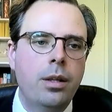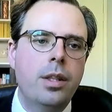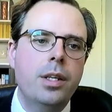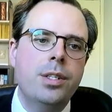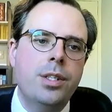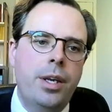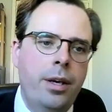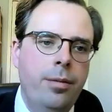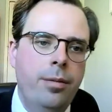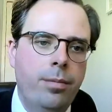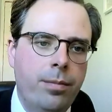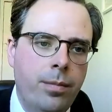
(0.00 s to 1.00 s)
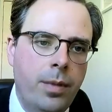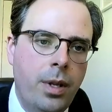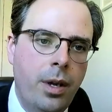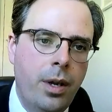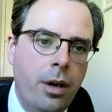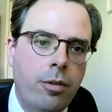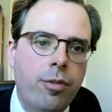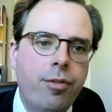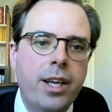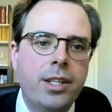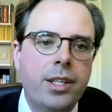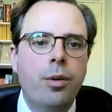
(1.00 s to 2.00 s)
This year,
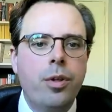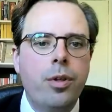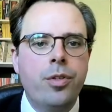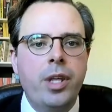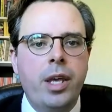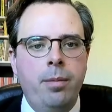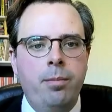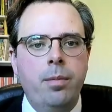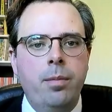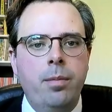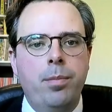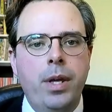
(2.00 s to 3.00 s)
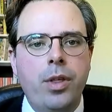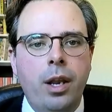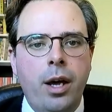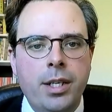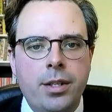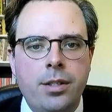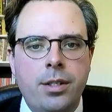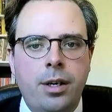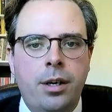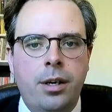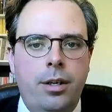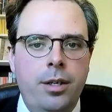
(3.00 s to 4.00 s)
reflecting on the theme, Be the Light in the
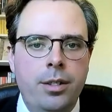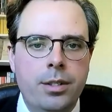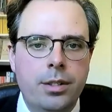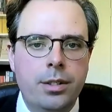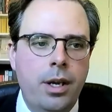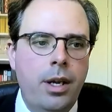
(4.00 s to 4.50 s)
Darkness,